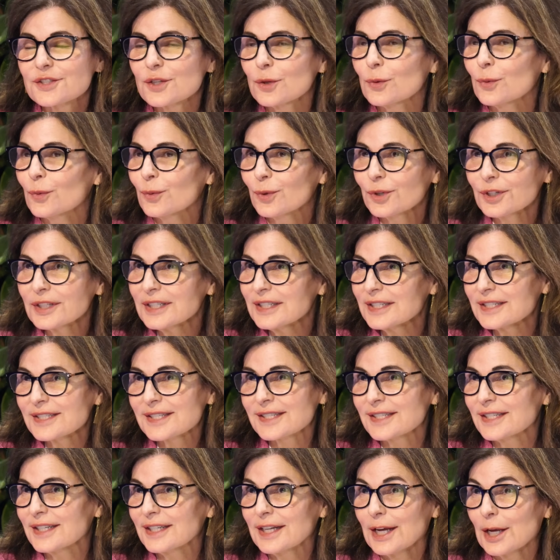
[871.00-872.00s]
So we're going to
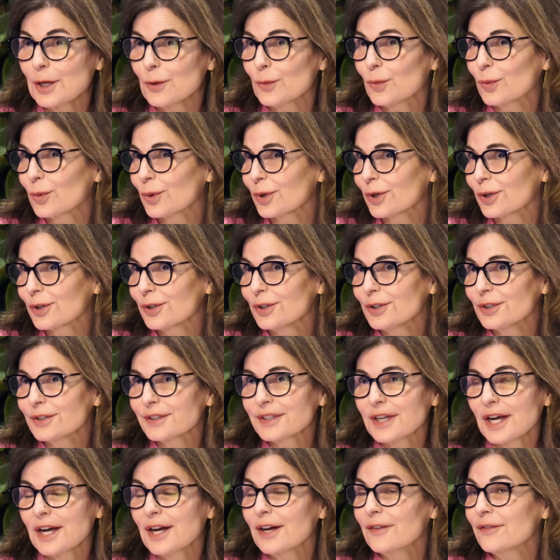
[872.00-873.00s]
see a
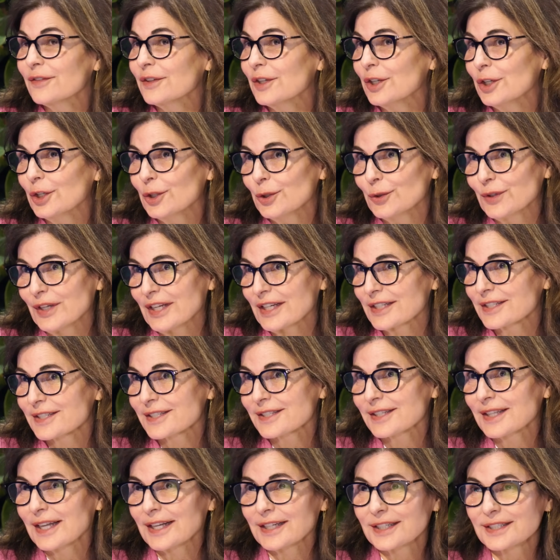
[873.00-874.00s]
world of
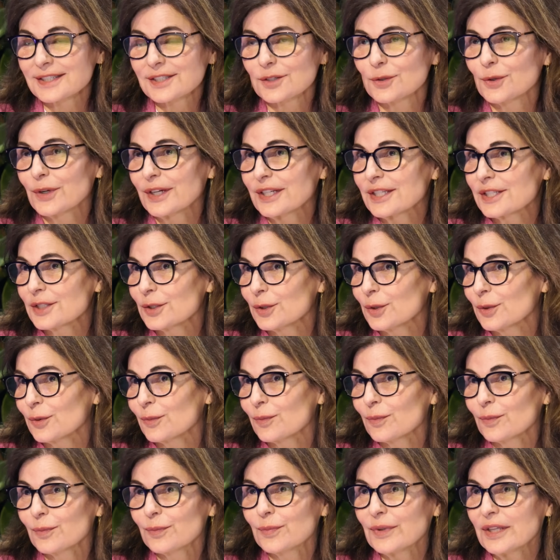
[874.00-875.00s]
newness that is going
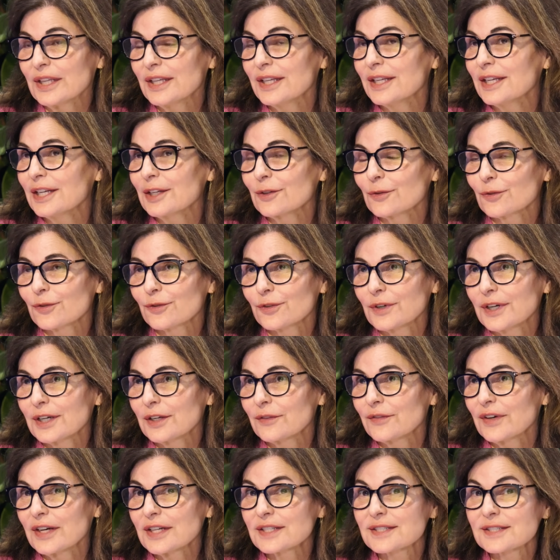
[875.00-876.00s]
to be in front
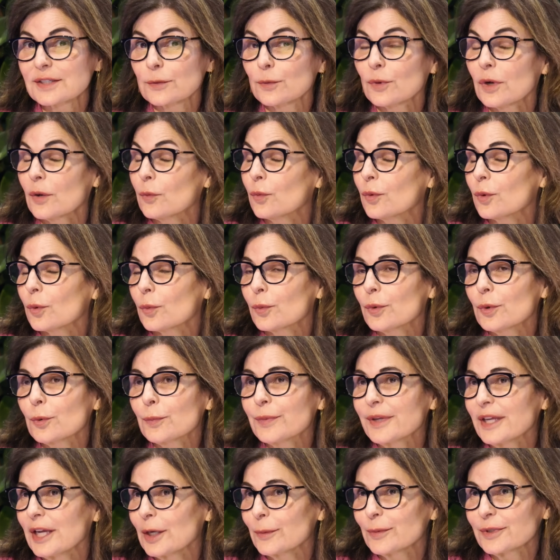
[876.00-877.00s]
of us. We'll
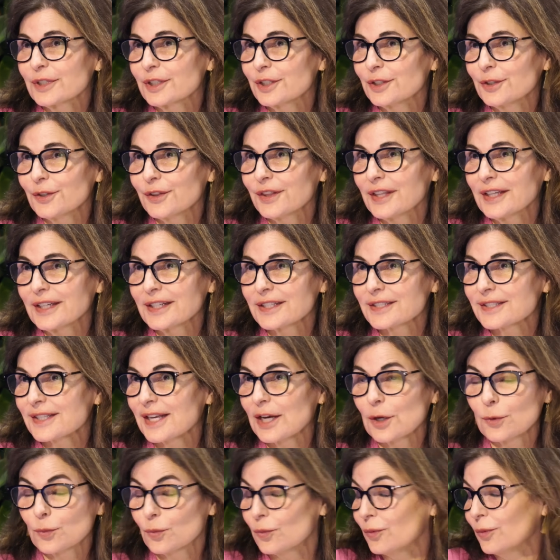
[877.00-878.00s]
be able to do things
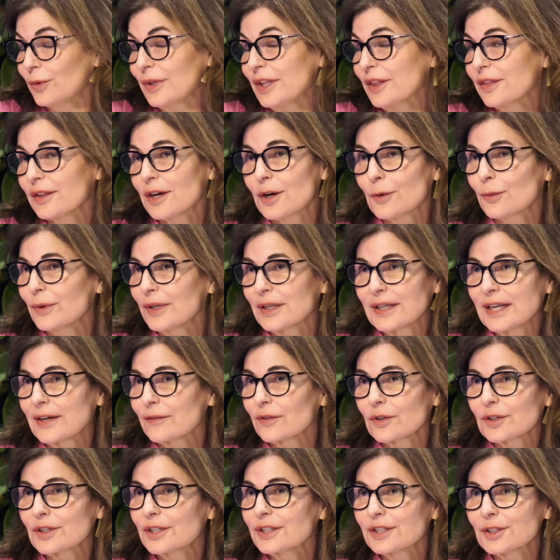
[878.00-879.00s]
that we thought we
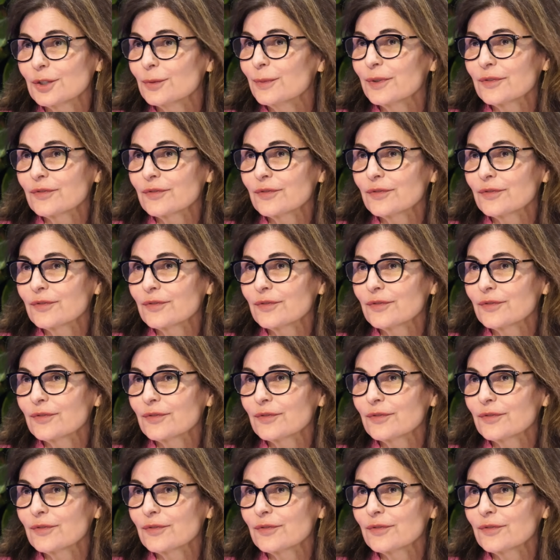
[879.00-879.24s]
never could do